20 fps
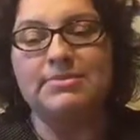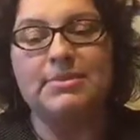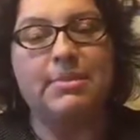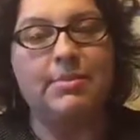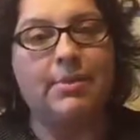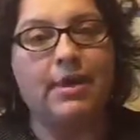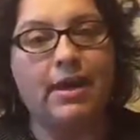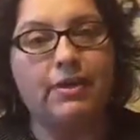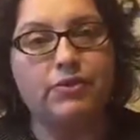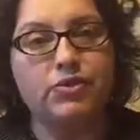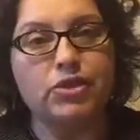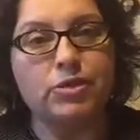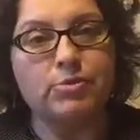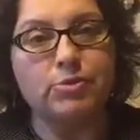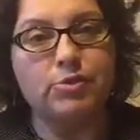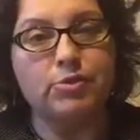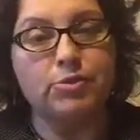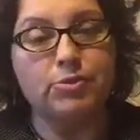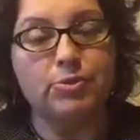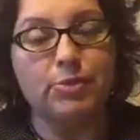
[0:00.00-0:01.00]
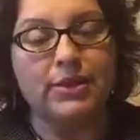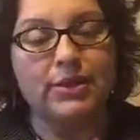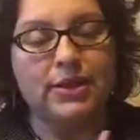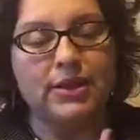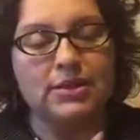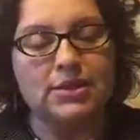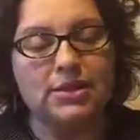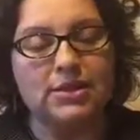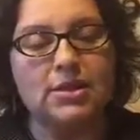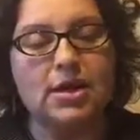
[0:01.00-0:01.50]
people have trouble with
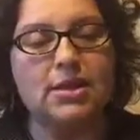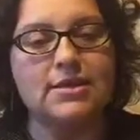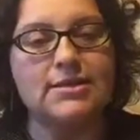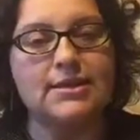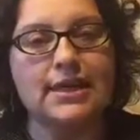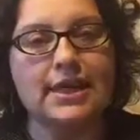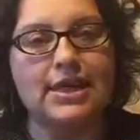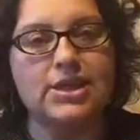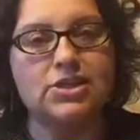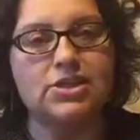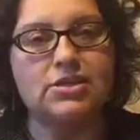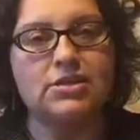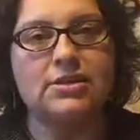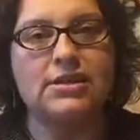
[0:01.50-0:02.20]
intoxication,